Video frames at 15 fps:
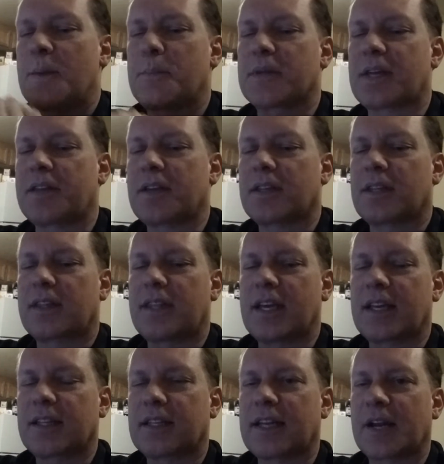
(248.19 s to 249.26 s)
But I think the
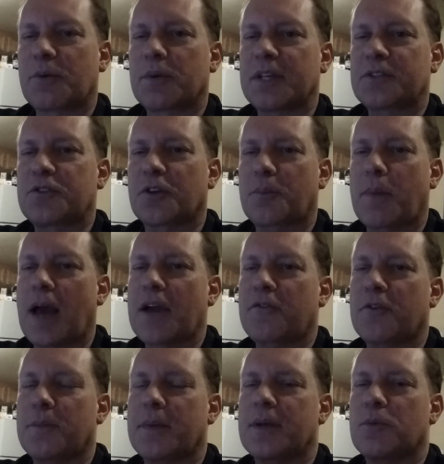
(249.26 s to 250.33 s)
thing that I really took back
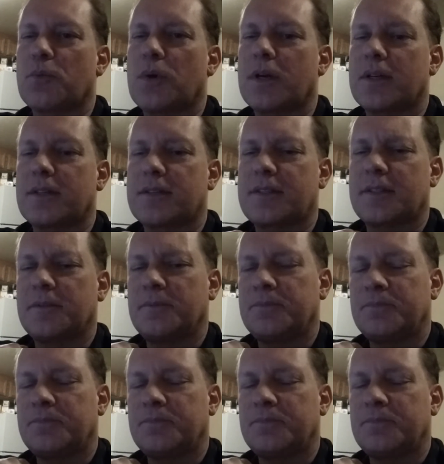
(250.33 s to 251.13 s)
from it was